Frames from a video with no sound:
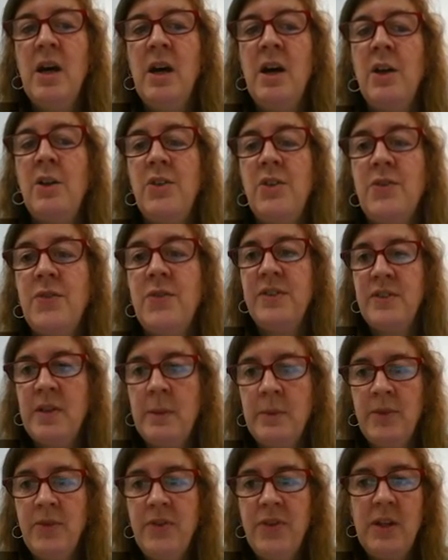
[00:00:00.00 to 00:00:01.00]
asked
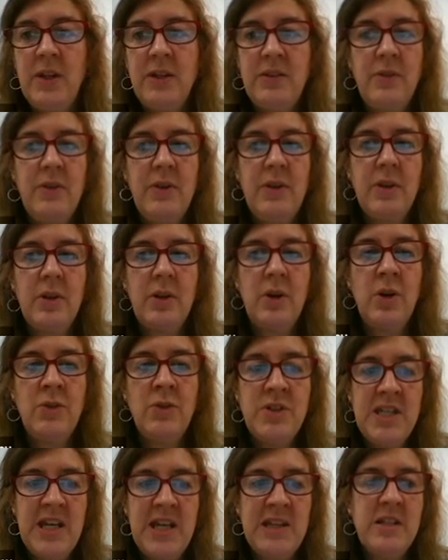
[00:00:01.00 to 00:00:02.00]
some of the
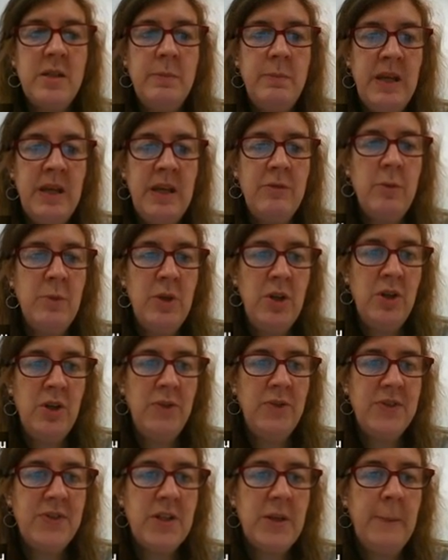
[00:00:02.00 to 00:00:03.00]
content to be
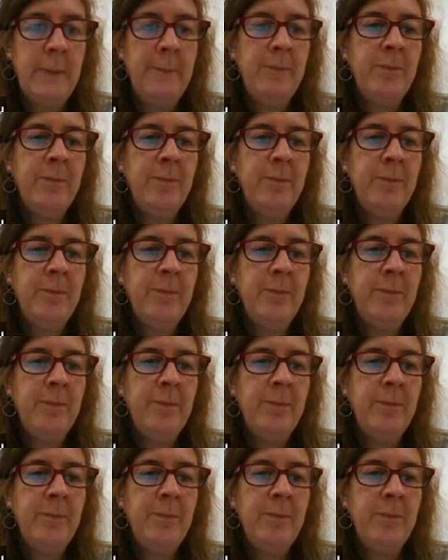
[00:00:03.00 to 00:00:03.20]
removed.